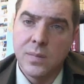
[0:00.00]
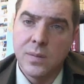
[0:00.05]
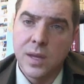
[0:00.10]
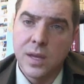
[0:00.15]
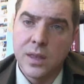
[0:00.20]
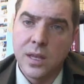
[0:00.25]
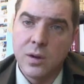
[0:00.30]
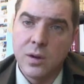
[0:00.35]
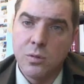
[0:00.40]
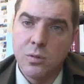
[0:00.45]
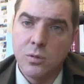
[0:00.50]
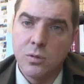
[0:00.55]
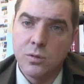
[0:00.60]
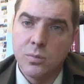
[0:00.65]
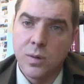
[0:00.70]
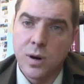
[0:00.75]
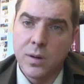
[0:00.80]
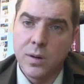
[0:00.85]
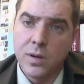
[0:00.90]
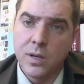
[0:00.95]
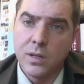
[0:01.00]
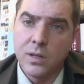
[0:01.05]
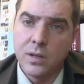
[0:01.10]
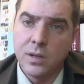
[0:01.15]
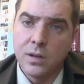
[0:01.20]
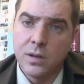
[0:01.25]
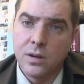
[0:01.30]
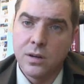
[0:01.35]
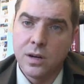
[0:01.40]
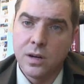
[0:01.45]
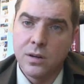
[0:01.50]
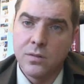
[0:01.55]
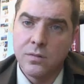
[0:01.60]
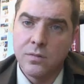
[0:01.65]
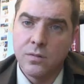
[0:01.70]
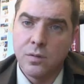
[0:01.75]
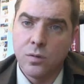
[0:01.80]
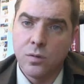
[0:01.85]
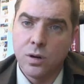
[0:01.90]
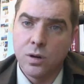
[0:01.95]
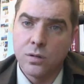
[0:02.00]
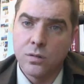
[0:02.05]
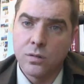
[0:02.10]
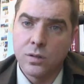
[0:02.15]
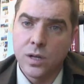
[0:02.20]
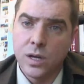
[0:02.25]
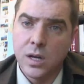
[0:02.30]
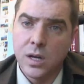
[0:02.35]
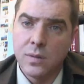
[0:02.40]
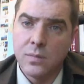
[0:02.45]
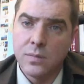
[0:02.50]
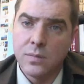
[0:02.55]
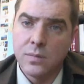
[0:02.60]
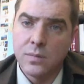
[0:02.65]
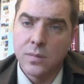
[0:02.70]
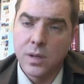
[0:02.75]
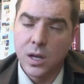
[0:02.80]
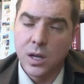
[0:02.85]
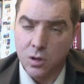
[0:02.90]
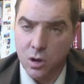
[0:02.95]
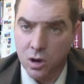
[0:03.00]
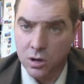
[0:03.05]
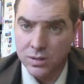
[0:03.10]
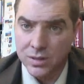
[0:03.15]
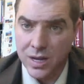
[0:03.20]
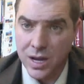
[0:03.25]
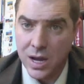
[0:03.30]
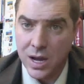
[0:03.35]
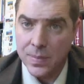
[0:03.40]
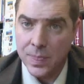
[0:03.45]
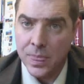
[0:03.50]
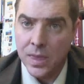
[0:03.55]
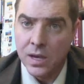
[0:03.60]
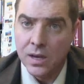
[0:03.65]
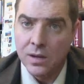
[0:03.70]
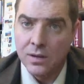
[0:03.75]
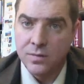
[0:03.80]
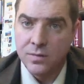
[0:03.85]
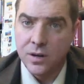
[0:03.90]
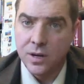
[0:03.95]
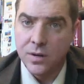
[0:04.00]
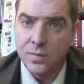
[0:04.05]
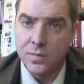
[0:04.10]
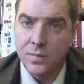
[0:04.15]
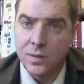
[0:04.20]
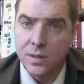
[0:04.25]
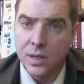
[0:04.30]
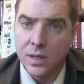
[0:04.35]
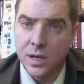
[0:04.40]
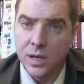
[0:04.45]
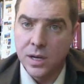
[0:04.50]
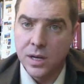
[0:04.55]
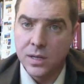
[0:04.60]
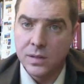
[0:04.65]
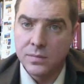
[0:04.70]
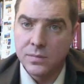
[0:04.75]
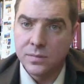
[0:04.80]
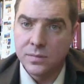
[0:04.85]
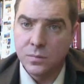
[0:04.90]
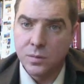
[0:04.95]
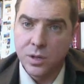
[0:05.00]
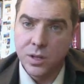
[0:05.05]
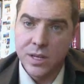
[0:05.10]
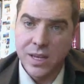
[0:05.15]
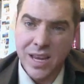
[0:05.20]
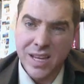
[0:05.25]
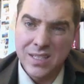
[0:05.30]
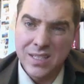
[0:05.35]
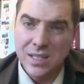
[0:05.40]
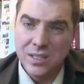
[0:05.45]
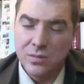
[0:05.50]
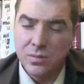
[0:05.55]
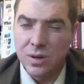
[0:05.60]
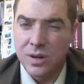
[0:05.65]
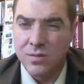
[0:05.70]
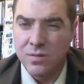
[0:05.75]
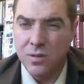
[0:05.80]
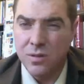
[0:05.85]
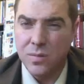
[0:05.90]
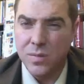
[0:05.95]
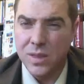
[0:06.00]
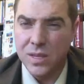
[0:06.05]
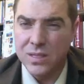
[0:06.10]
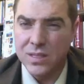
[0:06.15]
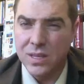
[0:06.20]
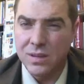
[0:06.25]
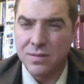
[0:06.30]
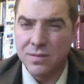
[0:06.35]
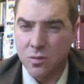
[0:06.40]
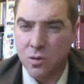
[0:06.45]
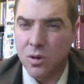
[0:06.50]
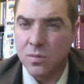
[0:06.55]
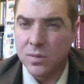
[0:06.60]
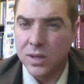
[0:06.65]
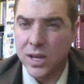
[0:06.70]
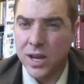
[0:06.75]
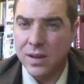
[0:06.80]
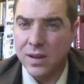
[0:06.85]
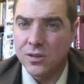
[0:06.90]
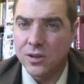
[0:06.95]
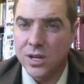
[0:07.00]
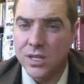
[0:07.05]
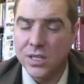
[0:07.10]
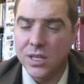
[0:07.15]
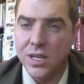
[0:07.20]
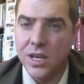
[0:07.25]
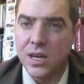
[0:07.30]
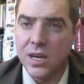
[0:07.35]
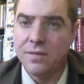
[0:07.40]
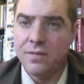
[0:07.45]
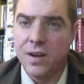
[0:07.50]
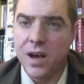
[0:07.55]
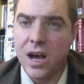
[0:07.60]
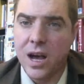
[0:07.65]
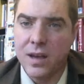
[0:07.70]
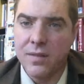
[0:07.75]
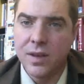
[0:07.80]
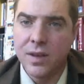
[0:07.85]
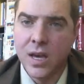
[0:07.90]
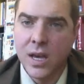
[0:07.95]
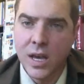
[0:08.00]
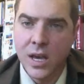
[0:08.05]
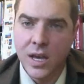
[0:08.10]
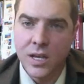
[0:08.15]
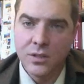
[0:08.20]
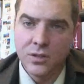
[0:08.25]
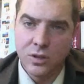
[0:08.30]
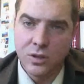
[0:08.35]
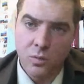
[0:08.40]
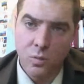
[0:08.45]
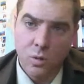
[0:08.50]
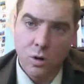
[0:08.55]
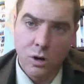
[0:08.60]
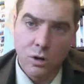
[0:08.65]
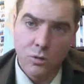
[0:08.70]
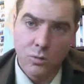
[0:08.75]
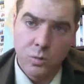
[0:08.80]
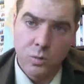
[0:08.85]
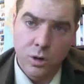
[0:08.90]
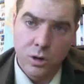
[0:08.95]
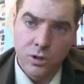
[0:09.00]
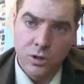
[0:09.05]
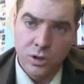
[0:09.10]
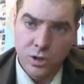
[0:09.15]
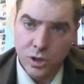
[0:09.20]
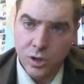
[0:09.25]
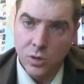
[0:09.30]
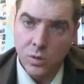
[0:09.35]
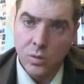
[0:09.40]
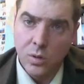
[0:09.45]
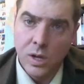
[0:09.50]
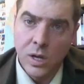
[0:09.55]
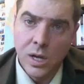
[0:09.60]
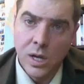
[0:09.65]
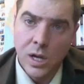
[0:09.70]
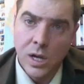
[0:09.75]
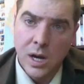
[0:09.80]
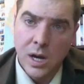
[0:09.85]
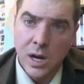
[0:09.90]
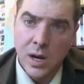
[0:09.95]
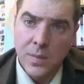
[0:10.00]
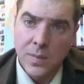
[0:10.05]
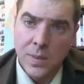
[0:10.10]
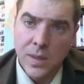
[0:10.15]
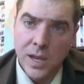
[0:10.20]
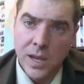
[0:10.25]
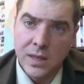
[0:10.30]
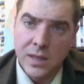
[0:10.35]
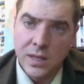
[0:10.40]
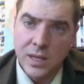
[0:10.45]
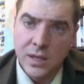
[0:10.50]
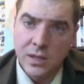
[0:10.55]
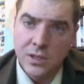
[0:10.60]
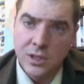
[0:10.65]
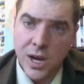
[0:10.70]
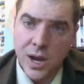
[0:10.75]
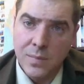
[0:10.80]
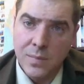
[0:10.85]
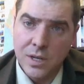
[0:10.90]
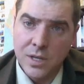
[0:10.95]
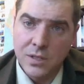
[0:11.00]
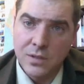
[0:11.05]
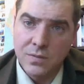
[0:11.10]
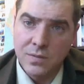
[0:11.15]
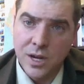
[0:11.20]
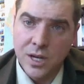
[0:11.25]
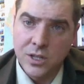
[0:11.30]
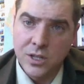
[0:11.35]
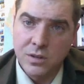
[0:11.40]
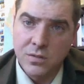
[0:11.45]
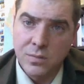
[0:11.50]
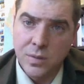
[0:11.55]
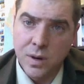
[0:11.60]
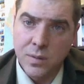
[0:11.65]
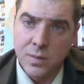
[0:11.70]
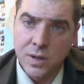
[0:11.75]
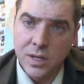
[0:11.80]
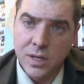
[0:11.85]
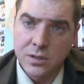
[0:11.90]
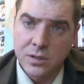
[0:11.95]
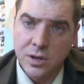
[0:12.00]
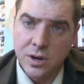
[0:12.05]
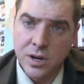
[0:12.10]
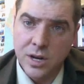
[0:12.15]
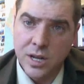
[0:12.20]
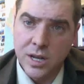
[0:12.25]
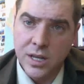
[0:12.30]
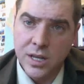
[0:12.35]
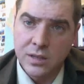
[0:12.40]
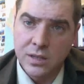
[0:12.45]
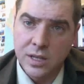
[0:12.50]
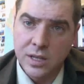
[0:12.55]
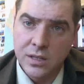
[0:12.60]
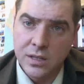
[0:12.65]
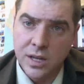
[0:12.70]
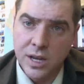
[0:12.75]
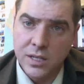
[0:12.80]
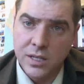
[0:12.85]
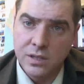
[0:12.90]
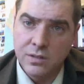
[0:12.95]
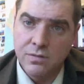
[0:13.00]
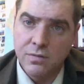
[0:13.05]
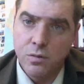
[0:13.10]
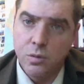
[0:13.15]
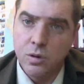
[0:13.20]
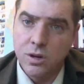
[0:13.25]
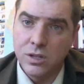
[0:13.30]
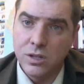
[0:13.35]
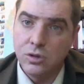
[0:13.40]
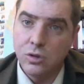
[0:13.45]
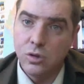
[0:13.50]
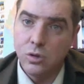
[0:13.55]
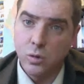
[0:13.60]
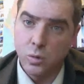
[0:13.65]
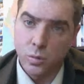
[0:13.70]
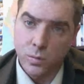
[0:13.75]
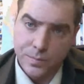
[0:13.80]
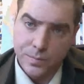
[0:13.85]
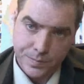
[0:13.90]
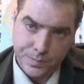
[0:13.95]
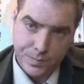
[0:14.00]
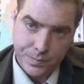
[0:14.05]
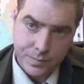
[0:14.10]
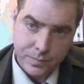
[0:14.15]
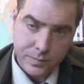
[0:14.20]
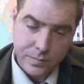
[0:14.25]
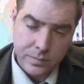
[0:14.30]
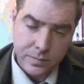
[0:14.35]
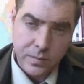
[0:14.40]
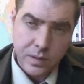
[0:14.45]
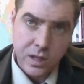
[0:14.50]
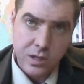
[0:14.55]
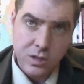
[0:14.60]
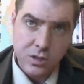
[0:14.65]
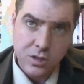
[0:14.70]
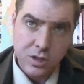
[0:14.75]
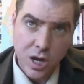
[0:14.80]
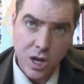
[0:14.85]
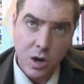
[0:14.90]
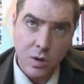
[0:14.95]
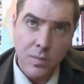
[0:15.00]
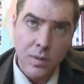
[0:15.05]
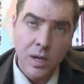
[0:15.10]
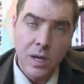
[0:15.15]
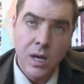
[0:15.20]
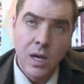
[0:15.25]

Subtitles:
and they ruled Burma for a long time, from really 1824, but then say formally after 1885 until World War II, and the Japanese invasion of Burma is starting in 1942. So